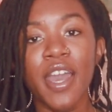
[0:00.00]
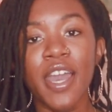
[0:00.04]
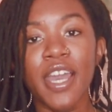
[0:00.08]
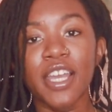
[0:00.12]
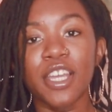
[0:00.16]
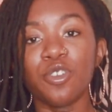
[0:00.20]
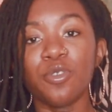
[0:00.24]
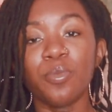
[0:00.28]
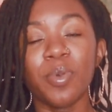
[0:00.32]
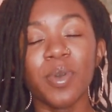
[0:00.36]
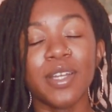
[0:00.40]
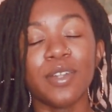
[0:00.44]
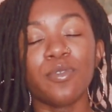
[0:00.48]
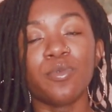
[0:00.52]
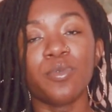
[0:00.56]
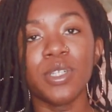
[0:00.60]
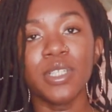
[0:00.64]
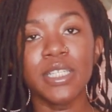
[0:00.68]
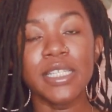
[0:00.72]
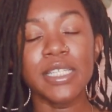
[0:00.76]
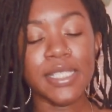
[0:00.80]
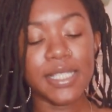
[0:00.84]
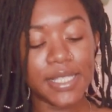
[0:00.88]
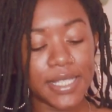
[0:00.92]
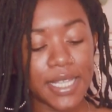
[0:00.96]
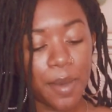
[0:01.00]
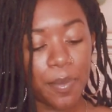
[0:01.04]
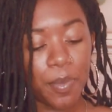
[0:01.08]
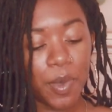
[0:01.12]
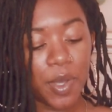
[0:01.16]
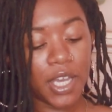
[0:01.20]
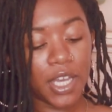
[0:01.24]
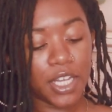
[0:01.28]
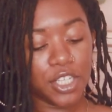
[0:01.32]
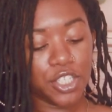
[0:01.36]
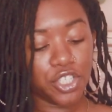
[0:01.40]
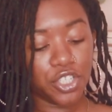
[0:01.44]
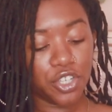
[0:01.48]
You've been really
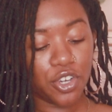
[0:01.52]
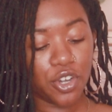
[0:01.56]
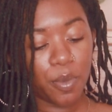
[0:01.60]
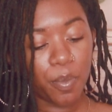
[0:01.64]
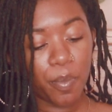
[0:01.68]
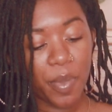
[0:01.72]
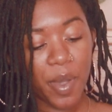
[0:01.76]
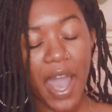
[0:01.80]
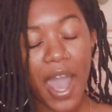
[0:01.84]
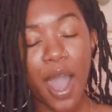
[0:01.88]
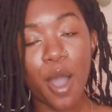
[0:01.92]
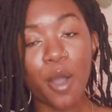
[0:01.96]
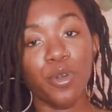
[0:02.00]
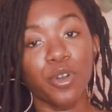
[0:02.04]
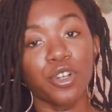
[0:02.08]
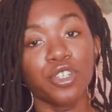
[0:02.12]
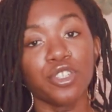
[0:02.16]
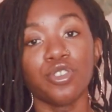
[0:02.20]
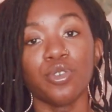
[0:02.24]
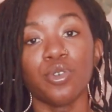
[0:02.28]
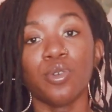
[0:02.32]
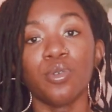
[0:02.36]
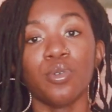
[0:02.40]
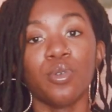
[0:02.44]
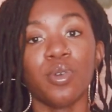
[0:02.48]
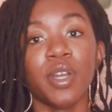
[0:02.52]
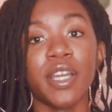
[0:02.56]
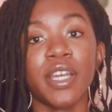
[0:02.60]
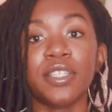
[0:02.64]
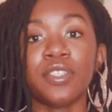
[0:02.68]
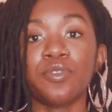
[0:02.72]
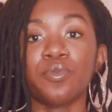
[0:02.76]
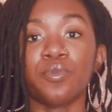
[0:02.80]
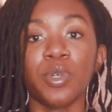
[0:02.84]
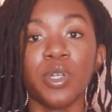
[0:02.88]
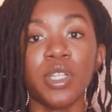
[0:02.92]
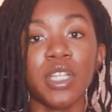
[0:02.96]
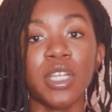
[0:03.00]
stepping into your power, so
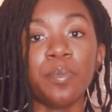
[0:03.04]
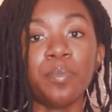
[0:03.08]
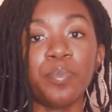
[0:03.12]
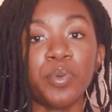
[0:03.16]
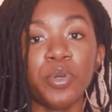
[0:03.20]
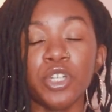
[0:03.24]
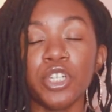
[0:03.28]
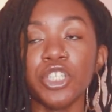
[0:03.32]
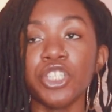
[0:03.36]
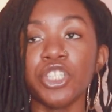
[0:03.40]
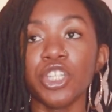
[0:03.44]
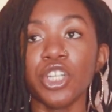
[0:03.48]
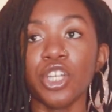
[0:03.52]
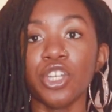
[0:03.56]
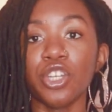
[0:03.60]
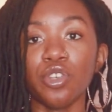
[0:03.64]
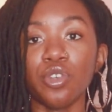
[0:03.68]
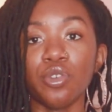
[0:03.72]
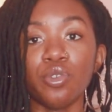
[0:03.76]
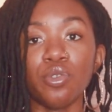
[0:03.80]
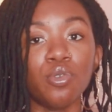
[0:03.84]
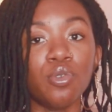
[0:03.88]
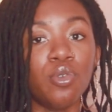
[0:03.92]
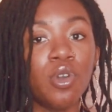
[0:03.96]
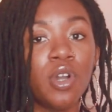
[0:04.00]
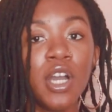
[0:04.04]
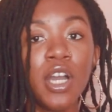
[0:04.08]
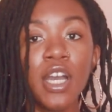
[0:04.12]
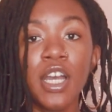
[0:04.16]
it's really pushing you